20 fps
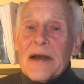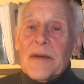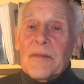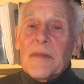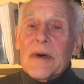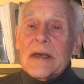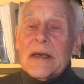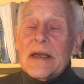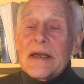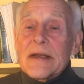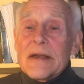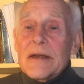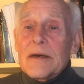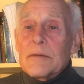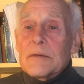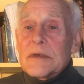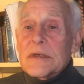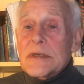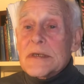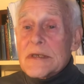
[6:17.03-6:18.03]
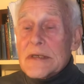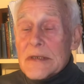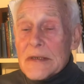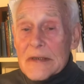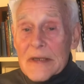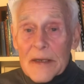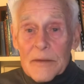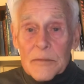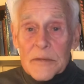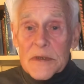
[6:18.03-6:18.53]
of money that
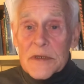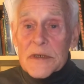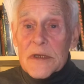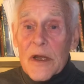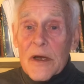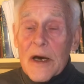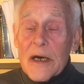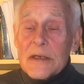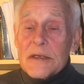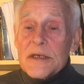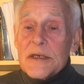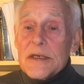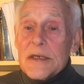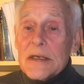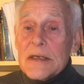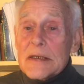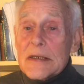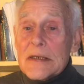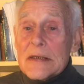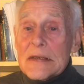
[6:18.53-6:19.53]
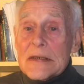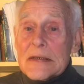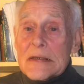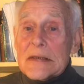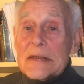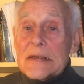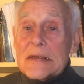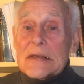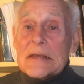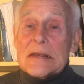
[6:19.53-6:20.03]
was lost
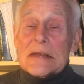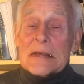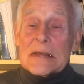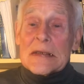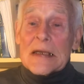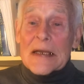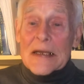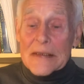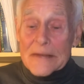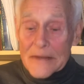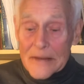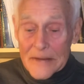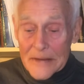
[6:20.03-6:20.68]
in that